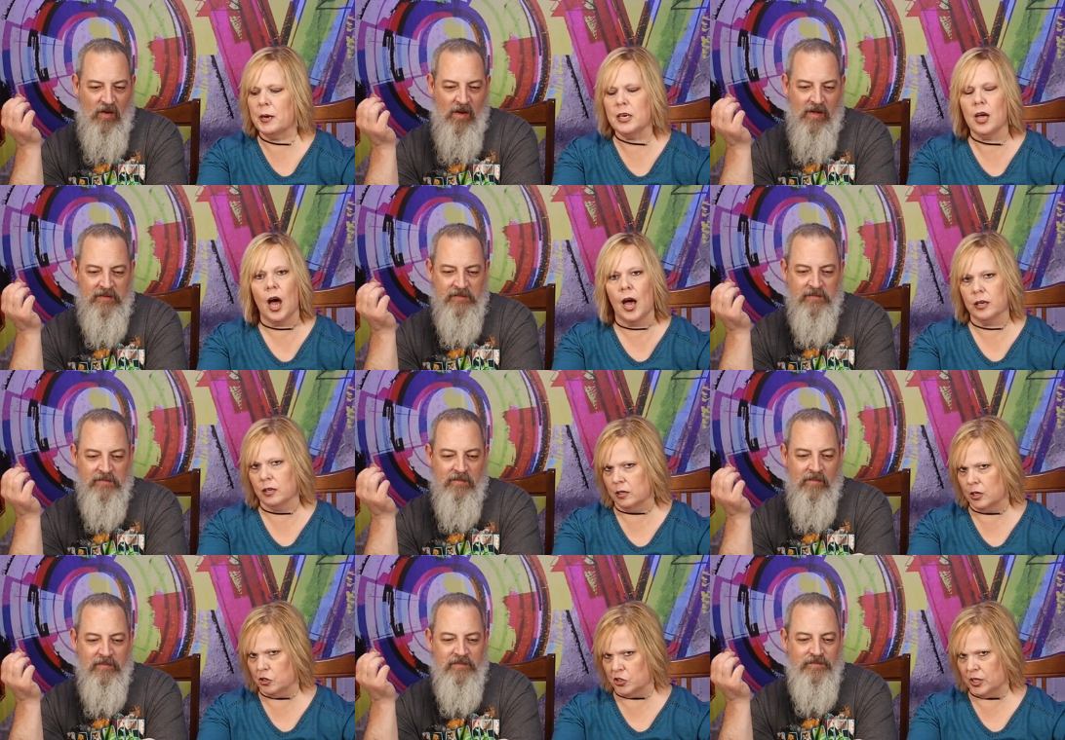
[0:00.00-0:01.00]
Speaker 1: my knock.
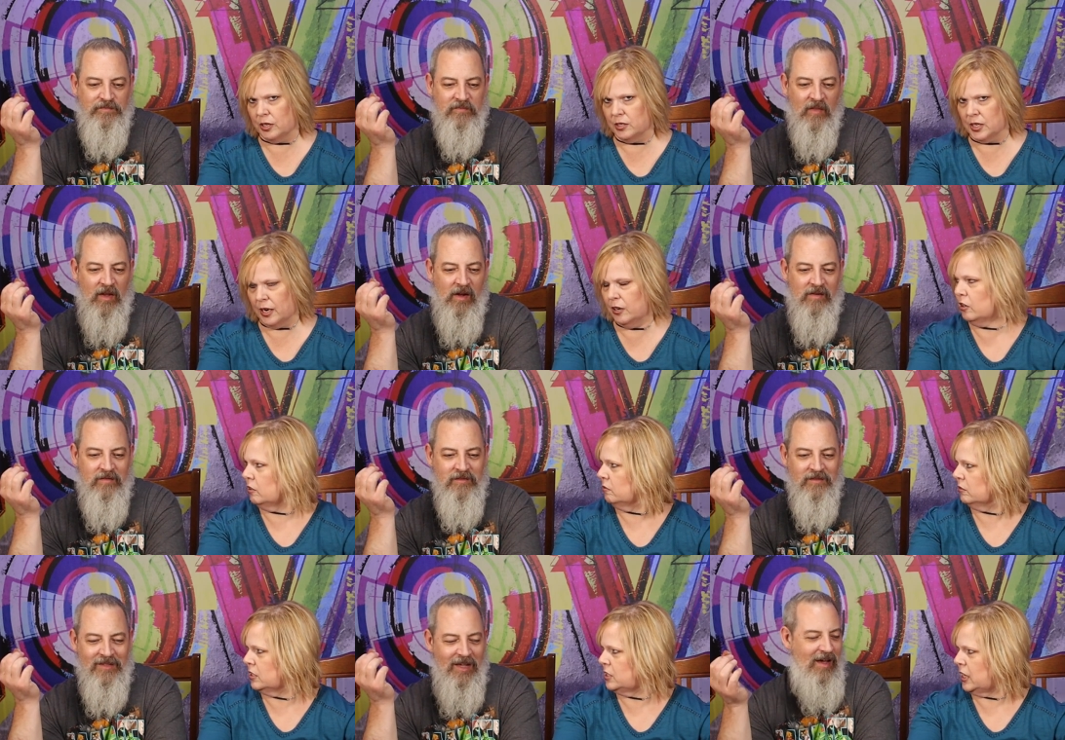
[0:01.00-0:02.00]
Here's the
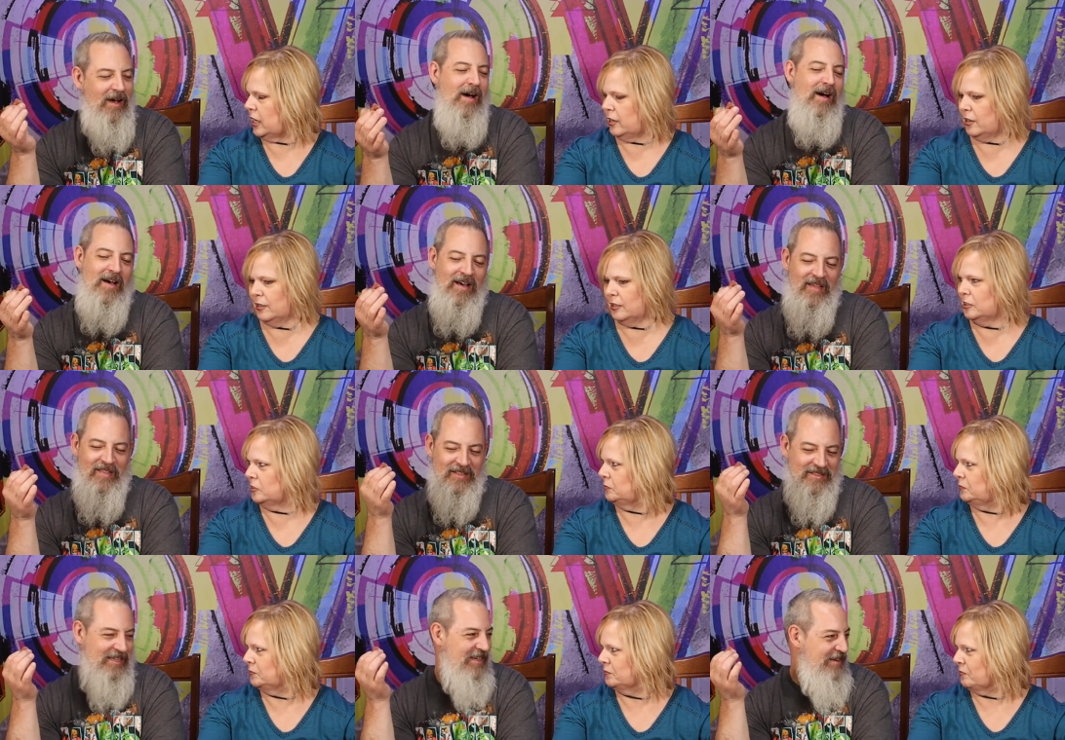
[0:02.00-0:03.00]
entire container. Ah,
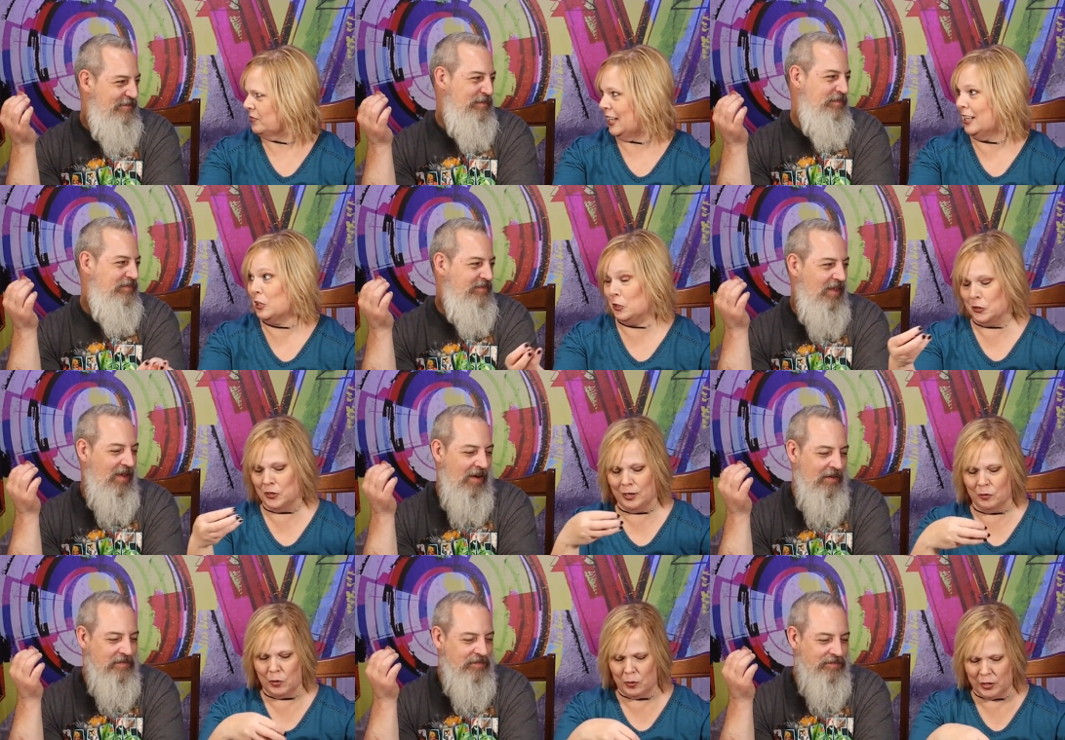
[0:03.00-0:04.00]
that's it.
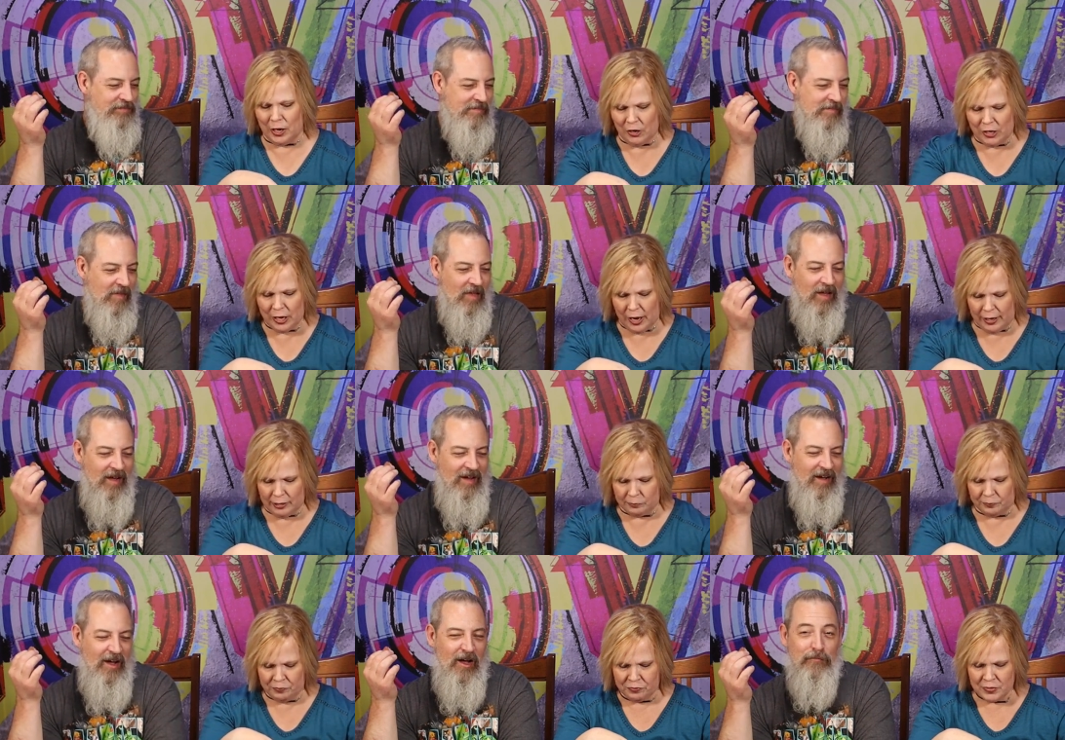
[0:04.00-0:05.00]
Including what we already ate.
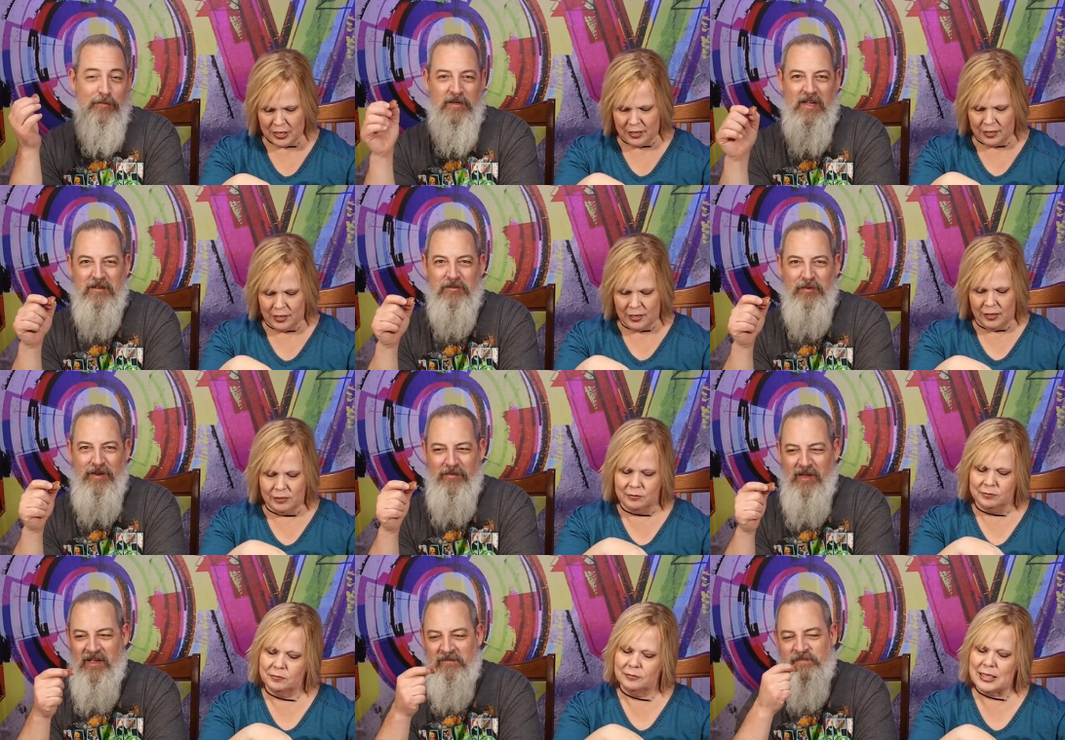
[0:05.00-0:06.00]
Ah,
Speaker 2: for
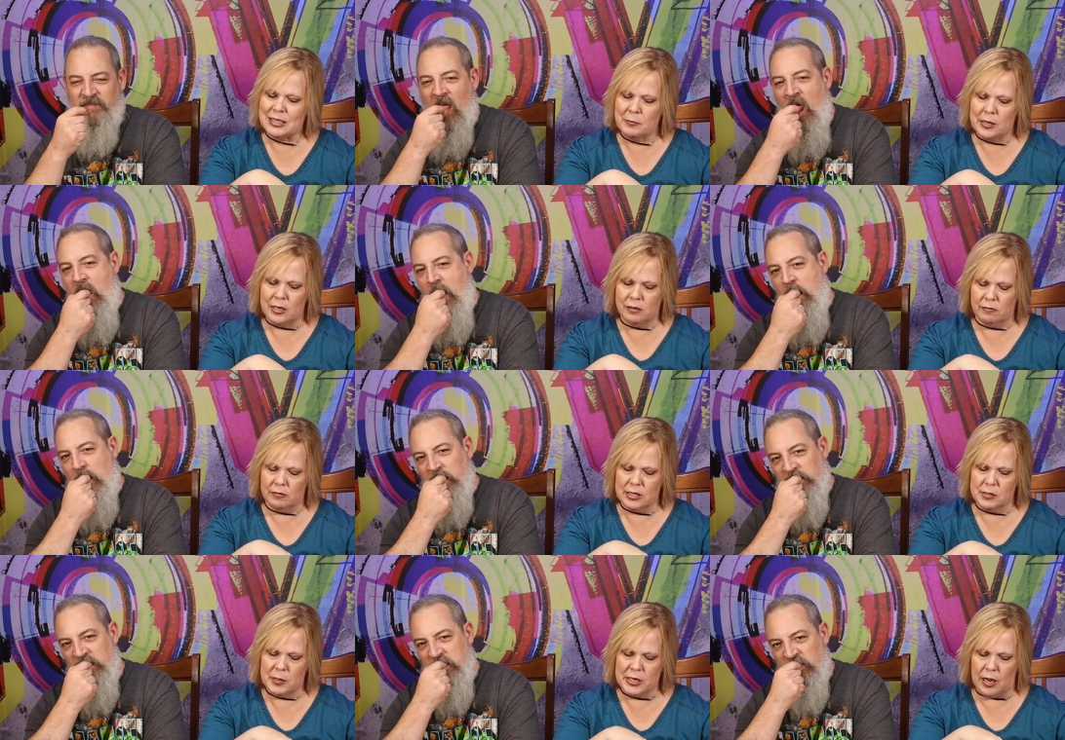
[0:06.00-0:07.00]
$1.25. That's
Speaker 1: my
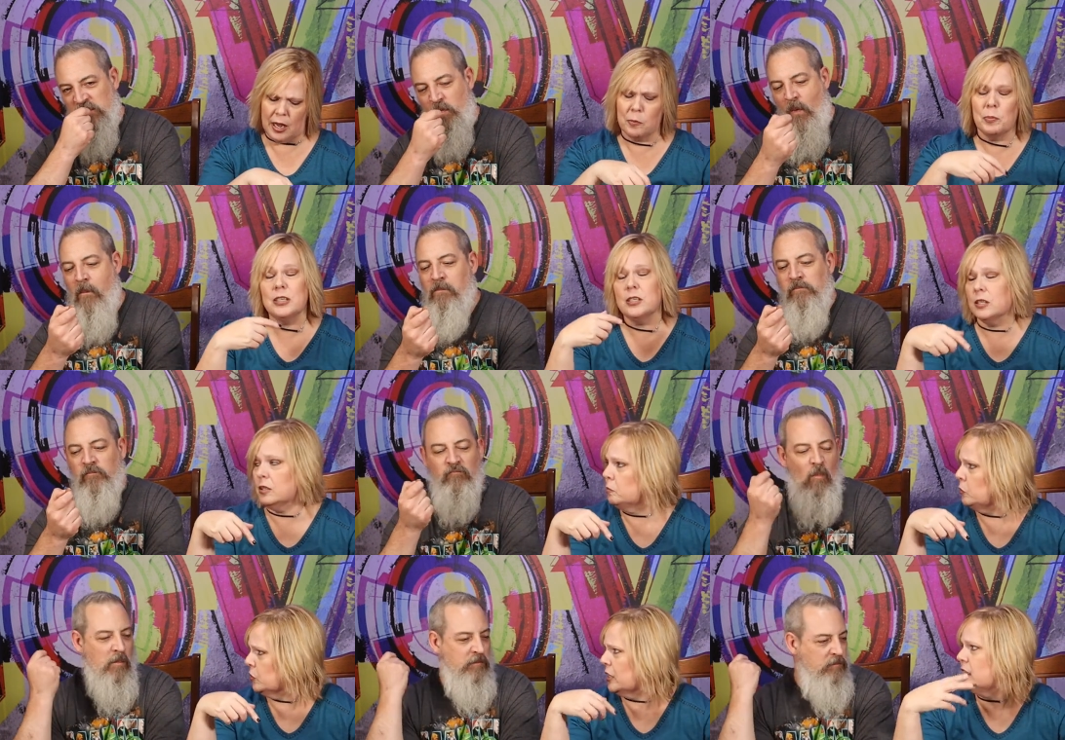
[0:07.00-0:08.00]
that's my knock. But
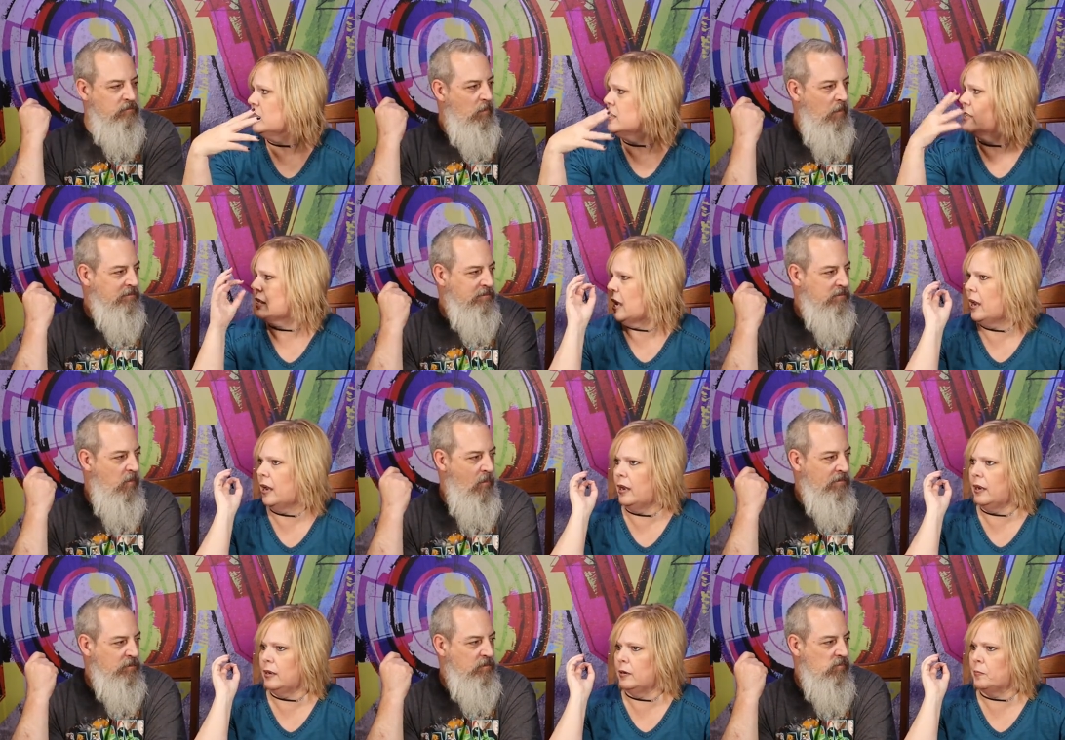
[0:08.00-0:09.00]
Tillamook is
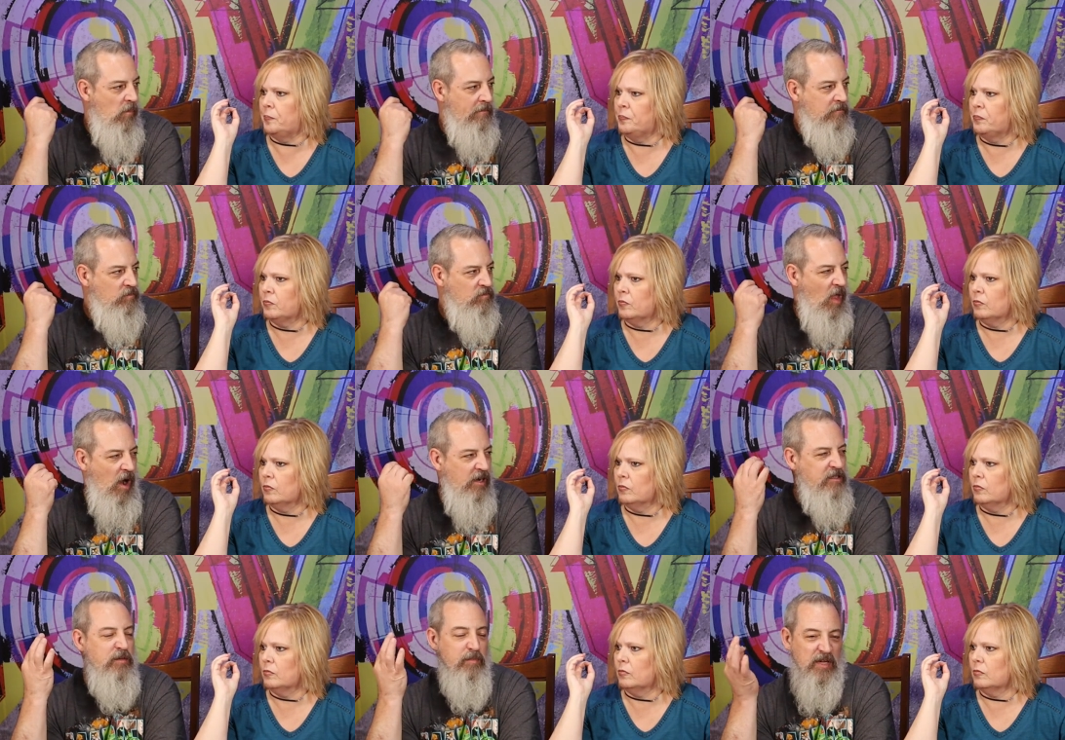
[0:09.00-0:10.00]
a
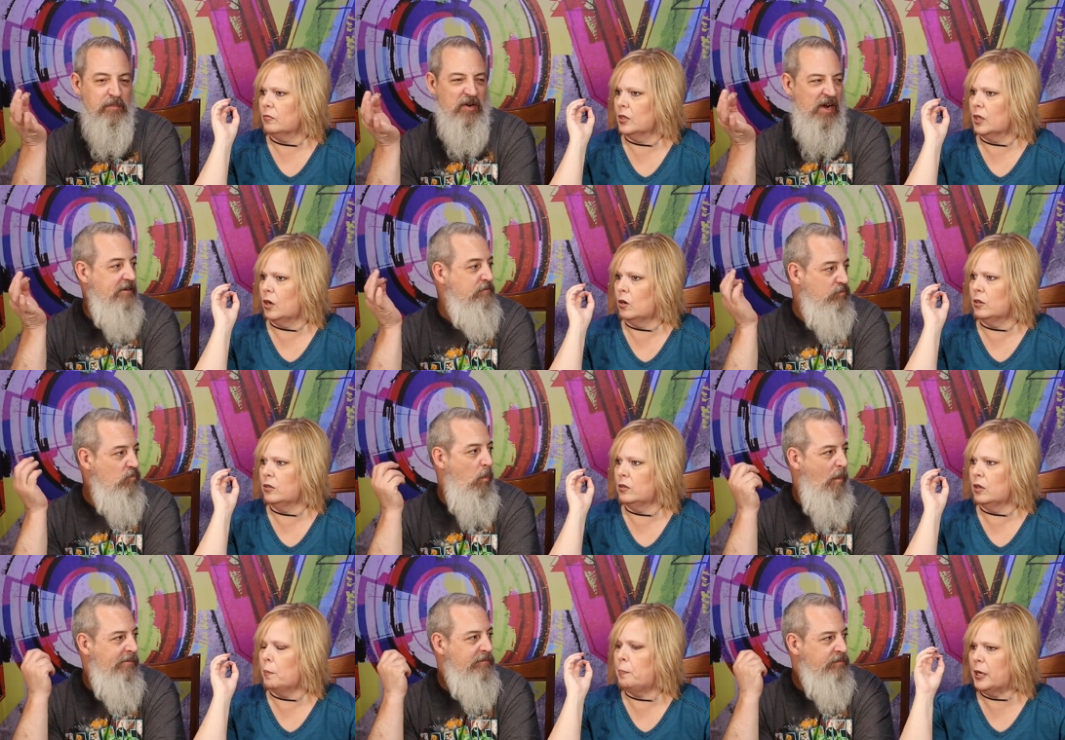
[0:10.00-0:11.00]
Speaker 2: It's a big brand.
Speaker 1: A